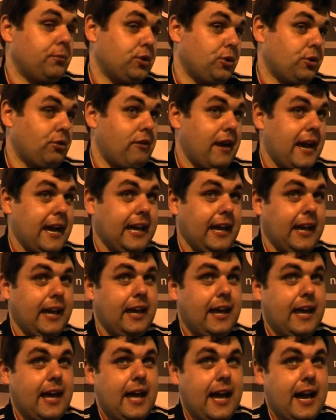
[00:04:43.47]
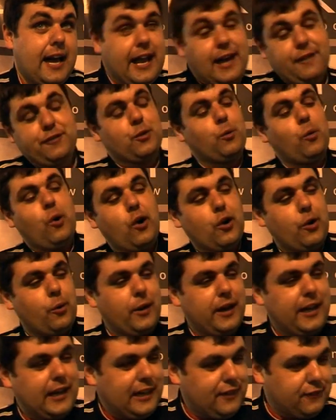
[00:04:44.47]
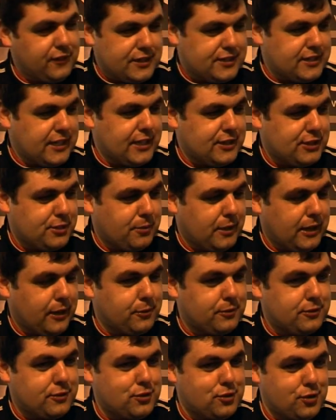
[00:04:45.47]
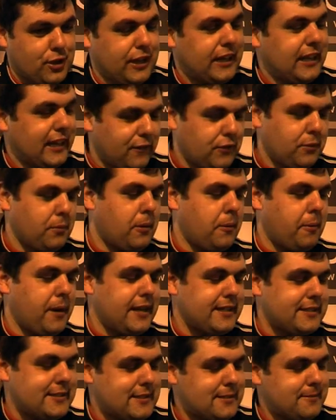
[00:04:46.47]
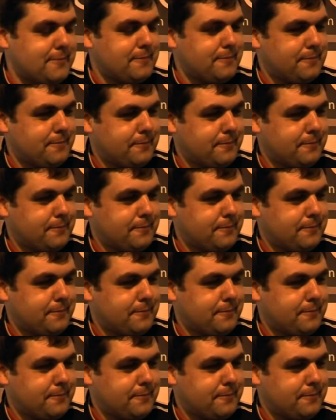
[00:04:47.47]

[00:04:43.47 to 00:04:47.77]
come do the recce and have to walk away and leave these stages without trying to give them our best.